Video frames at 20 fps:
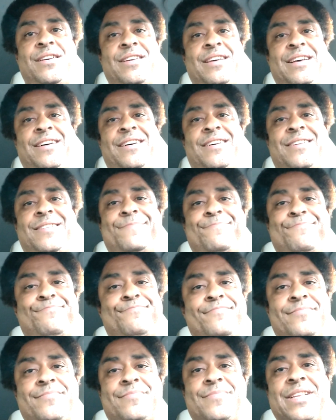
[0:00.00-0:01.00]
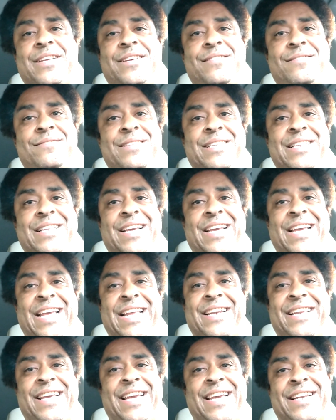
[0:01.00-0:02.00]

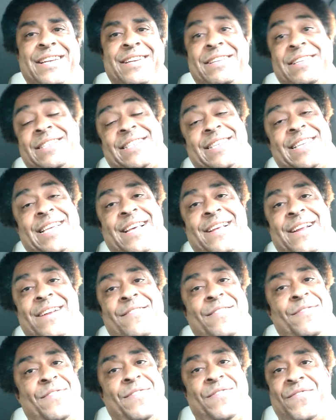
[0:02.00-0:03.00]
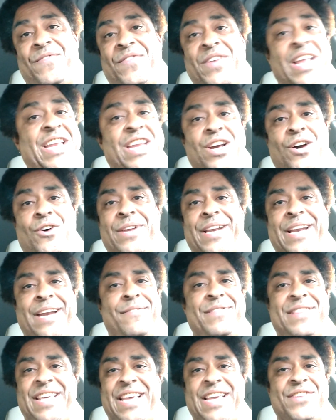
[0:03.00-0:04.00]
And it's video, and
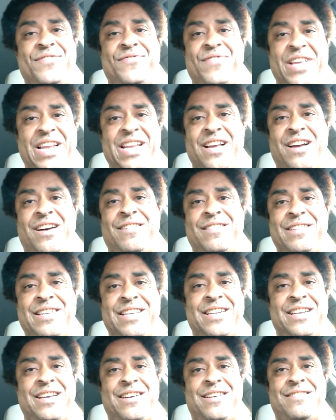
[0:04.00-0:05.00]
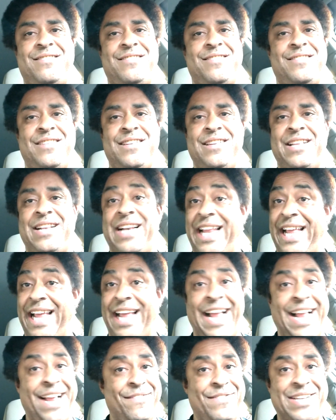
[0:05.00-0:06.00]
everything is video, you know?
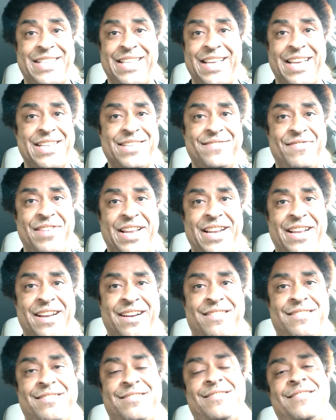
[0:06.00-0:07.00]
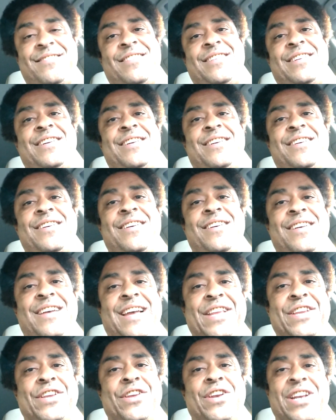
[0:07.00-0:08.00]
Everything is video.
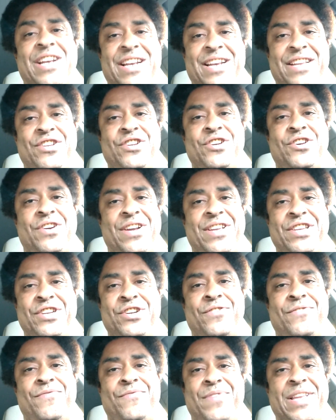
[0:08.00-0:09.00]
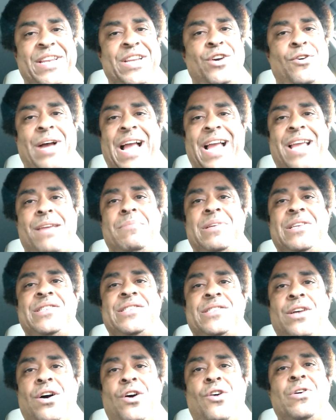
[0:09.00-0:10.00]
And your video ad can be
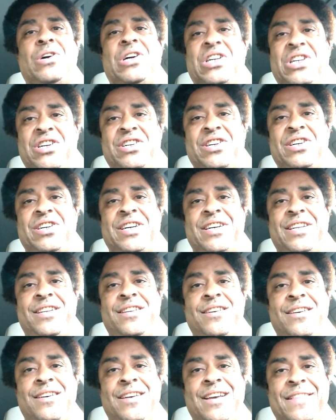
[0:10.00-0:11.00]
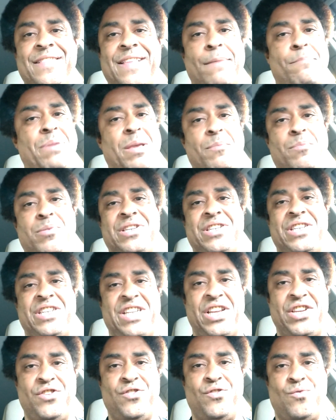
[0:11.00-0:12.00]
so good that people
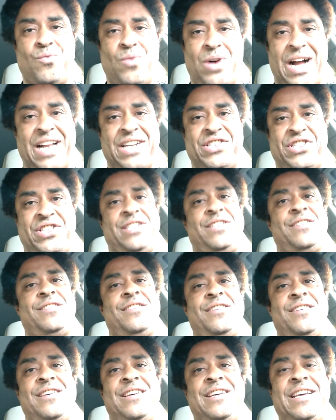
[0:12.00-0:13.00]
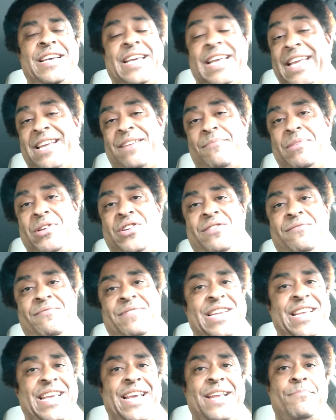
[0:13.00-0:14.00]
continue to watch it. It can be
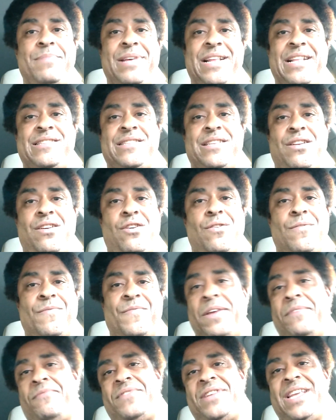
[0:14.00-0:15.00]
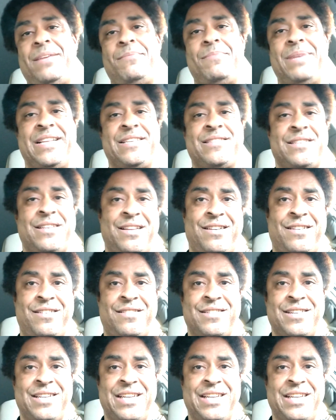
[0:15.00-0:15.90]
10 minutes long, 15 minutes long.